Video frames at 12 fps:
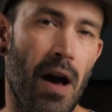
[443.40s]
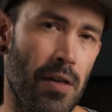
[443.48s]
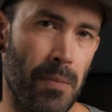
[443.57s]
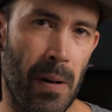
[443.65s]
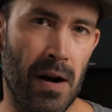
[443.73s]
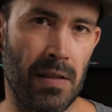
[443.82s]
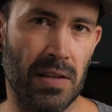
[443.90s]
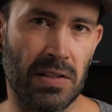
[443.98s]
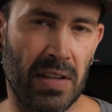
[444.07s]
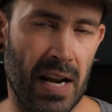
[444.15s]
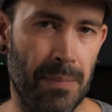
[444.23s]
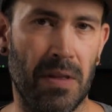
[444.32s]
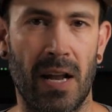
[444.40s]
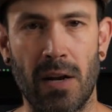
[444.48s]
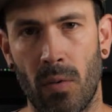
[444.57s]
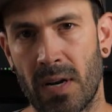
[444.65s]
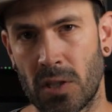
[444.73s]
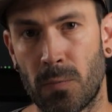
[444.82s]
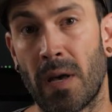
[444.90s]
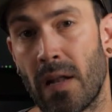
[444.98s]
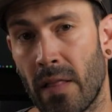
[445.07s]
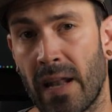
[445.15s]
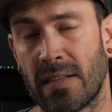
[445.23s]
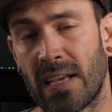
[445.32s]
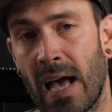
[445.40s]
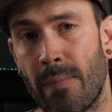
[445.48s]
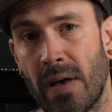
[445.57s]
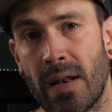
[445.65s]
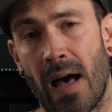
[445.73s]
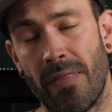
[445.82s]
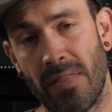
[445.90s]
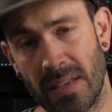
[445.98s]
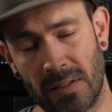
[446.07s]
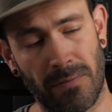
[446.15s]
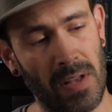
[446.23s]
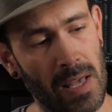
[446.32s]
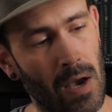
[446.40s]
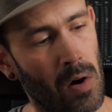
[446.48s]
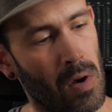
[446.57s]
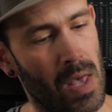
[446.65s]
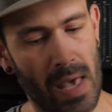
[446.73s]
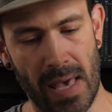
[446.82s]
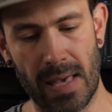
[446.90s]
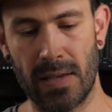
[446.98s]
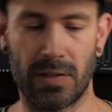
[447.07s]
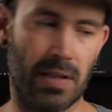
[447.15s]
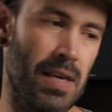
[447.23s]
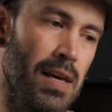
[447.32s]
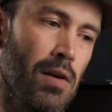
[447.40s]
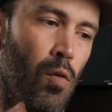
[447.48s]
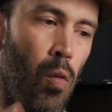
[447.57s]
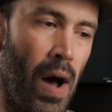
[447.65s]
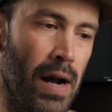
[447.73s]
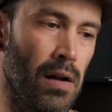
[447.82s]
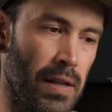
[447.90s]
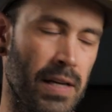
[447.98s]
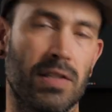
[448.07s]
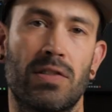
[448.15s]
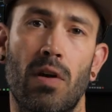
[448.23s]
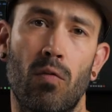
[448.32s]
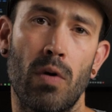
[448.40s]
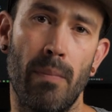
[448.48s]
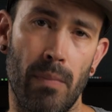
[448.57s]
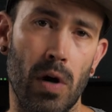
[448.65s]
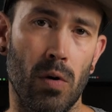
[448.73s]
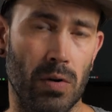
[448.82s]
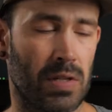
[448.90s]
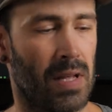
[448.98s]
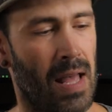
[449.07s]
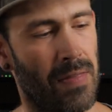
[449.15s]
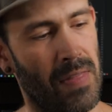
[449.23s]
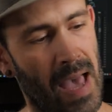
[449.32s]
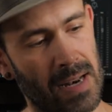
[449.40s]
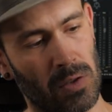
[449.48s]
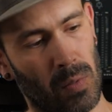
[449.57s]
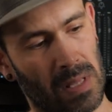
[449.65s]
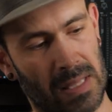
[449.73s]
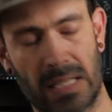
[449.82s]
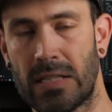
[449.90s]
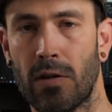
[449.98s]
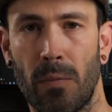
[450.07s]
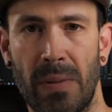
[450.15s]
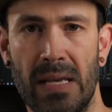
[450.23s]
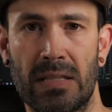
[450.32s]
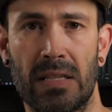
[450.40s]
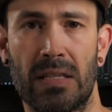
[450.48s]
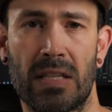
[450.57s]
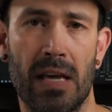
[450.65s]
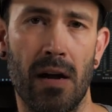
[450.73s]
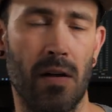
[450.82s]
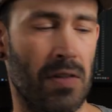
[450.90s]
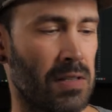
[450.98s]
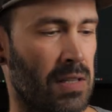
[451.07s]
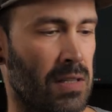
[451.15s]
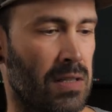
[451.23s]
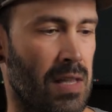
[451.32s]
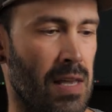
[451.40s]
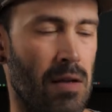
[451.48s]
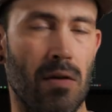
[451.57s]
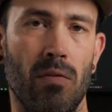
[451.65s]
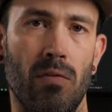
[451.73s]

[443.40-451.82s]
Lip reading: other part of this setup that I don't want to spend a lot of time on this video is the wireless remote. And that is what this little piece is here. This is the